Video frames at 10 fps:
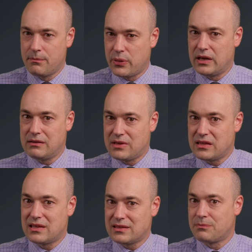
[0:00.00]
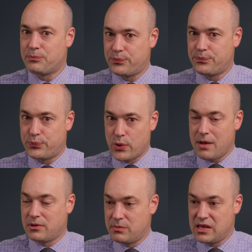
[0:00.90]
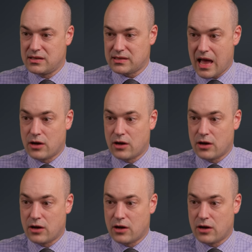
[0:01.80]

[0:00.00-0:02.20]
but the problem is,